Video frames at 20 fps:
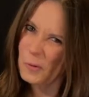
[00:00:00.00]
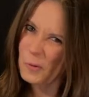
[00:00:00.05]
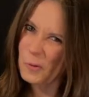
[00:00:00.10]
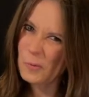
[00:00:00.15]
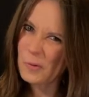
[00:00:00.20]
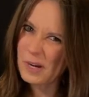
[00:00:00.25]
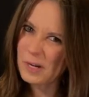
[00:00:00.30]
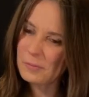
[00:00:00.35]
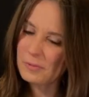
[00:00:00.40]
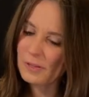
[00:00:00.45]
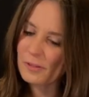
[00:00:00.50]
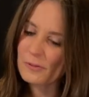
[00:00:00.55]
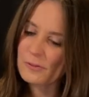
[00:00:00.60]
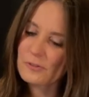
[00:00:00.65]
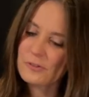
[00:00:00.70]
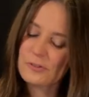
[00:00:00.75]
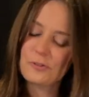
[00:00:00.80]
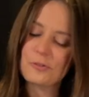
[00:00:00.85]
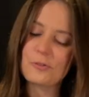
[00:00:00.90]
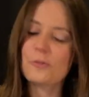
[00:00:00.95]
Cool way to play
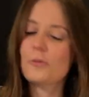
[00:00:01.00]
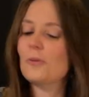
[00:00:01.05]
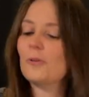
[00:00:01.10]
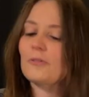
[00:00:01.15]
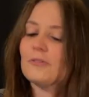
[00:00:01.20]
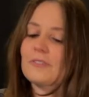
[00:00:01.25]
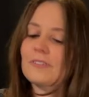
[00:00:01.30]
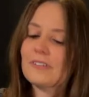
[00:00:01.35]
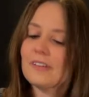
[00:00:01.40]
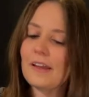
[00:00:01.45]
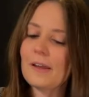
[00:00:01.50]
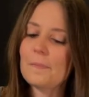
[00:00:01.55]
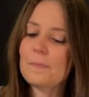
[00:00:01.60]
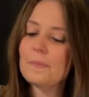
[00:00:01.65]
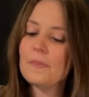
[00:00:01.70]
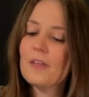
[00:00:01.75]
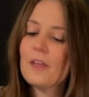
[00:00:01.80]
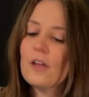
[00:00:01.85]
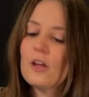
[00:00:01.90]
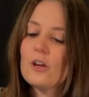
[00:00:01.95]
those two chords, okay?
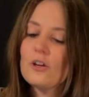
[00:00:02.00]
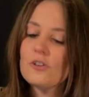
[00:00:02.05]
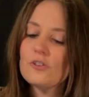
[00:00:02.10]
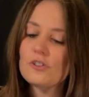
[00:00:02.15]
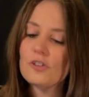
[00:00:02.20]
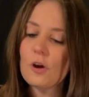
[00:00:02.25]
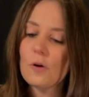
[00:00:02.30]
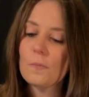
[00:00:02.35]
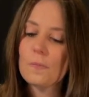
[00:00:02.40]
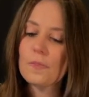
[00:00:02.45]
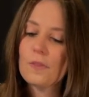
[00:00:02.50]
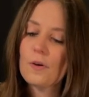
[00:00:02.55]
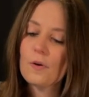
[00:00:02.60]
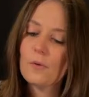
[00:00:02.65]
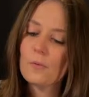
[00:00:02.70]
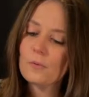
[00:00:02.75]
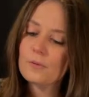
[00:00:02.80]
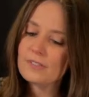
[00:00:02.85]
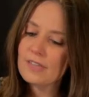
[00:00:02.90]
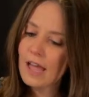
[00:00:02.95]
So
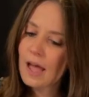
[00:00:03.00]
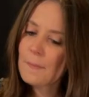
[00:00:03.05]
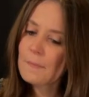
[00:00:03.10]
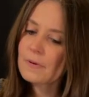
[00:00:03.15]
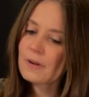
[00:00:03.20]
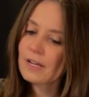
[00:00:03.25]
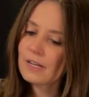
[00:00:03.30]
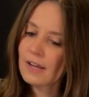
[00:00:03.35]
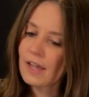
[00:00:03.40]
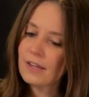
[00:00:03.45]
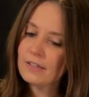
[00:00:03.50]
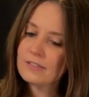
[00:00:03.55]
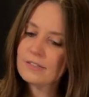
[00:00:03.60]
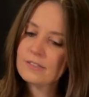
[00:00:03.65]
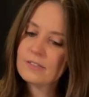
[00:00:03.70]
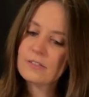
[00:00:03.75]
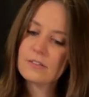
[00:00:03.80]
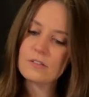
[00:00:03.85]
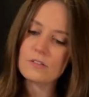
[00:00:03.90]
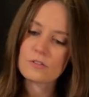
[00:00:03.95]
what's happening
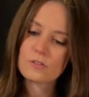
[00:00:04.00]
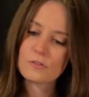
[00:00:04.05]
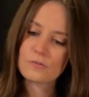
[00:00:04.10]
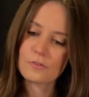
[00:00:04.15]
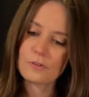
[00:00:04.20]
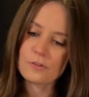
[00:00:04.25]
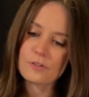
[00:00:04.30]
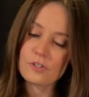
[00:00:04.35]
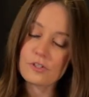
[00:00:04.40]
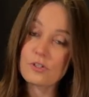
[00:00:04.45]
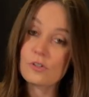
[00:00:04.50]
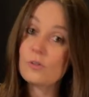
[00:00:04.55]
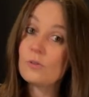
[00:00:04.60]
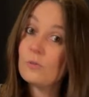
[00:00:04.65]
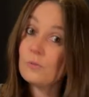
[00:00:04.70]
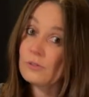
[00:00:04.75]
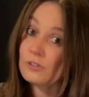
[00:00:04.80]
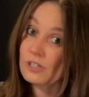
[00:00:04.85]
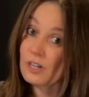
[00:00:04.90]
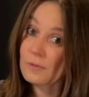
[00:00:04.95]
next, so verse
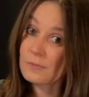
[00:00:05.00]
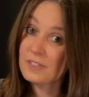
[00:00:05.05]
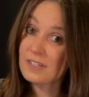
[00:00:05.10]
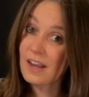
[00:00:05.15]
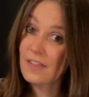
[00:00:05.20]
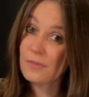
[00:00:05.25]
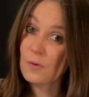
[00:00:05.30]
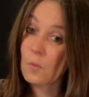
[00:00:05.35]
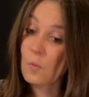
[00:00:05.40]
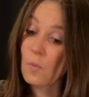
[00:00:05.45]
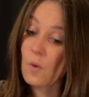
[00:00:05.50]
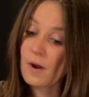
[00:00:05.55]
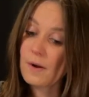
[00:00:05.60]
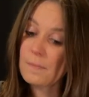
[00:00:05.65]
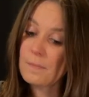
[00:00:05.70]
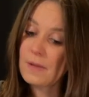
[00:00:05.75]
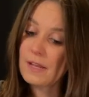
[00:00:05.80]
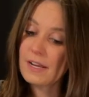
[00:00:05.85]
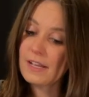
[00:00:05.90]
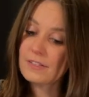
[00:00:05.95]
2, which comes in at the
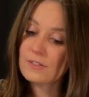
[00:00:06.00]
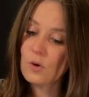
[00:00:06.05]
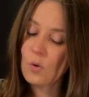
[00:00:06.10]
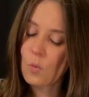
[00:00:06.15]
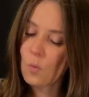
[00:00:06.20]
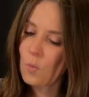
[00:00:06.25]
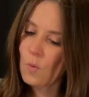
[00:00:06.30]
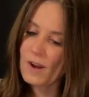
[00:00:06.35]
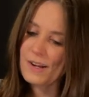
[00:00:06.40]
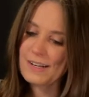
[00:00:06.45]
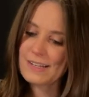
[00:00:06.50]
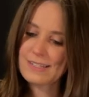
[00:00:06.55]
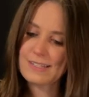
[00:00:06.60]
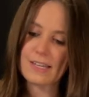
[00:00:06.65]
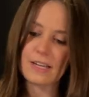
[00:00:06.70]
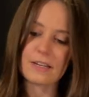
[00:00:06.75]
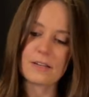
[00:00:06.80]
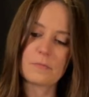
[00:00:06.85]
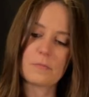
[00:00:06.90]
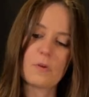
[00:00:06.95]
1 minute, 1
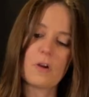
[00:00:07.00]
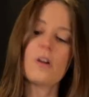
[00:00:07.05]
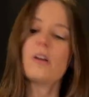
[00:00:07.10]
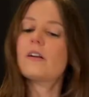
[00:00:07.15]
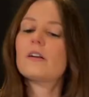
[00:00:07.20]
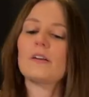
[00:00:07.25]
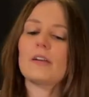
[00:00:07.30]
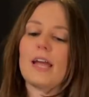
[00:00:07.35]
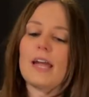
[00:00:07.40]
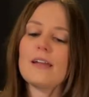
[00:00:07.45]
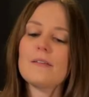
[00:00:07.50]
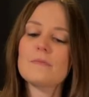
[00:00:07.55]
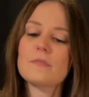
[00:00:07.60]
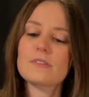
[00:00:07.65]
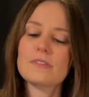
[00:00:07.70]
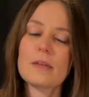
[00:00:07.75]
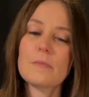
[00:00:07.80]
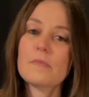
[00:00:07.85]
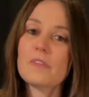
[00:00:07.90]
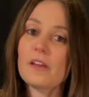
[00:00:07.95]
second mark, okay?
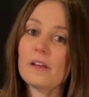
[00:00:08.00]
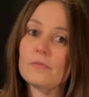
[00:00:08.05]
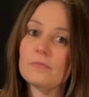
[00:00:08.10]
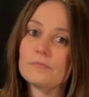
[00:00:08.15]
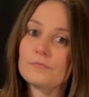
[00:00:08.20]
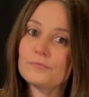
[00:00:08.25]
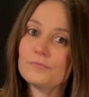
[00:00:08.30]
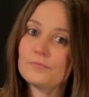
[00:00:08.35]
Same thing.